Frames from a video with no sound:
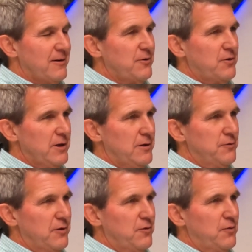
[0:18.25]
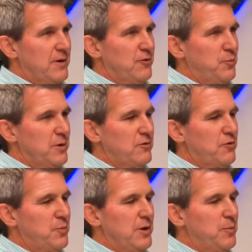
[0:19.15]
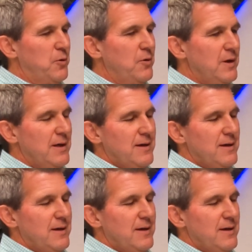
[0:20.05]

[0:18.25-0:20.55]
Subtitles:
ourselves as business people.